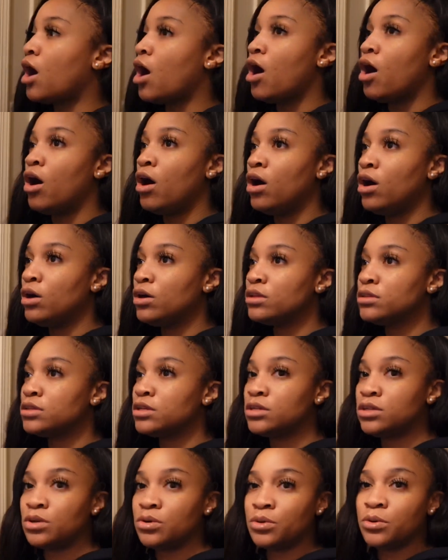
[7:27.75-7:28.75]
all the
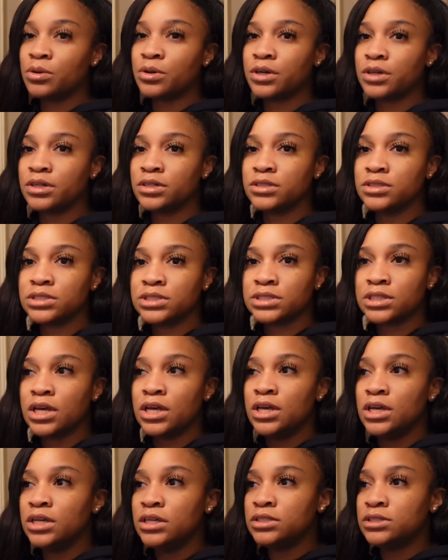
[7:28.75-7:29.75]
doors
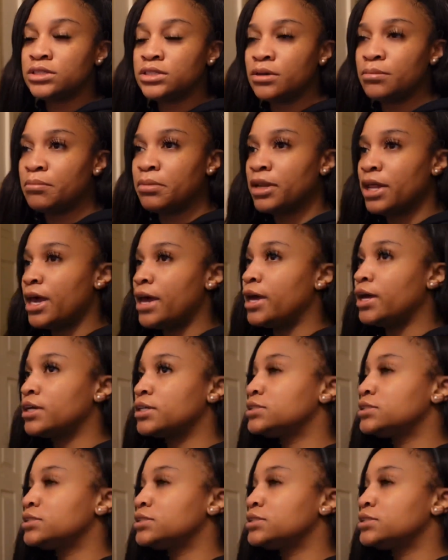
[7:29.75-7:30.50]
to black.